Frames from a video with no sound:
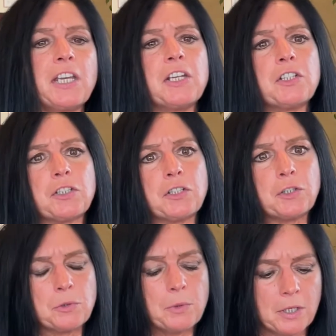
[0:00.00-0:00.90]

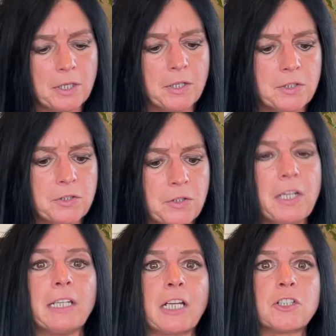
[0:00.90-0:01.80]
into to the
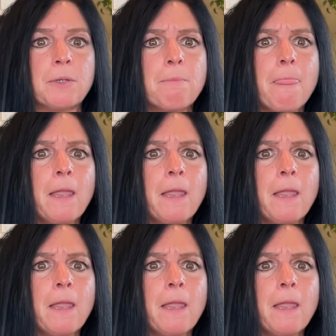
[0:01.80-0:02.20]
election.